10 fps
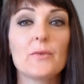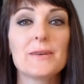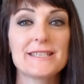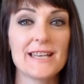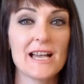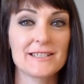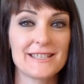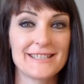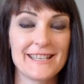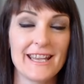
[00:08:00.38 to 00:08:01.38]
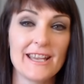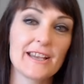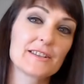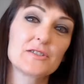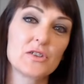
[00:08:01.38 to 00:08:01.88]
we start to see
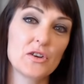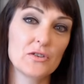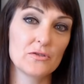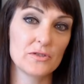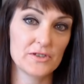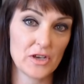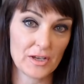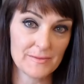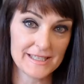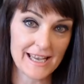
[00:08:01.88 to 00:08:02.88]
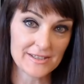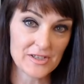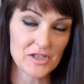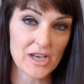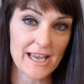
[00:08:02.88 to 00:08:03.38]
external circumstances
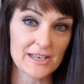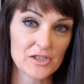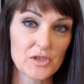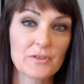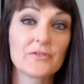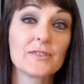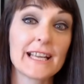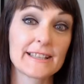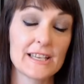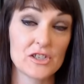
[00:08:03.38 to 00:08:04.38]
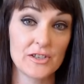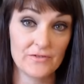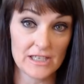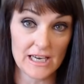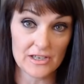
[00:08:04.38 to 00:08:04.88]
change to reflect that shift
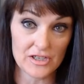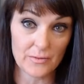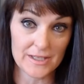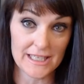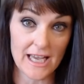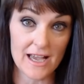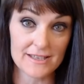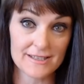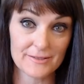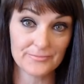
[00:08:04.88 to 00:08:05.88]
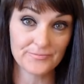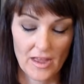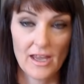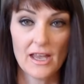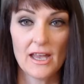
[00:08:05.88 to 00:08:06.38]
in energy within us.
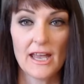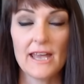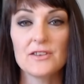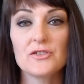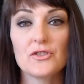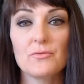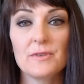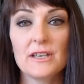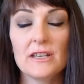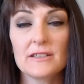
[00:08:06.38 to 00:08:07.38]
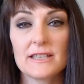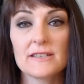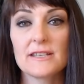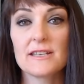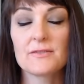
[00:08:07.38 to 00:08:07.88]
And Jupiter
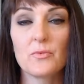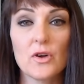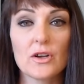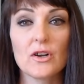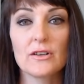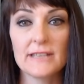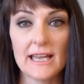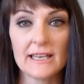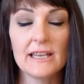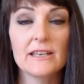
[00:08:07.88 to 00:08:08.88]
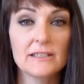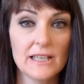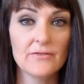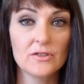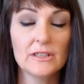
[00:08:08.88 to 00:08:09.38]
does his work on that inner
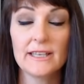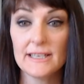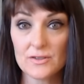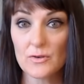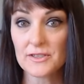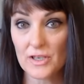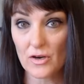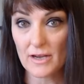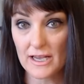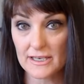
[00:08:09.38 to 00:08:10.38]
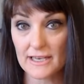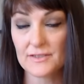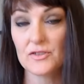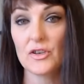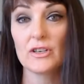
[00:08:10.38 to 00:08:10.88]
level. He is also an
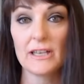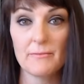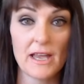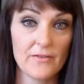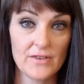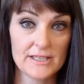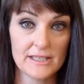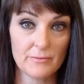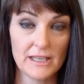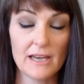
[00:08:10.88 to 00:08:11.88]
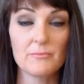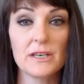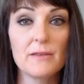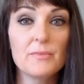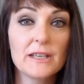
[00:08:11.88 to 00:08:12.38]
externally manifesting planet,
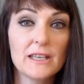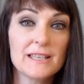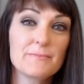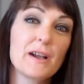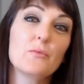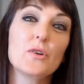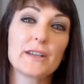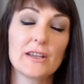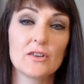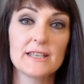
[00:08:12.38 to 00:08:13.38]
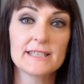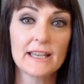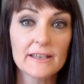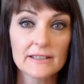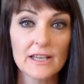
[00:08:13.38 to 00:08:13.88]
but he begins by working on this
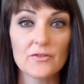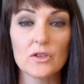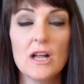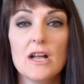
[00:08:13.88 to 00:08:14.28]
inner level,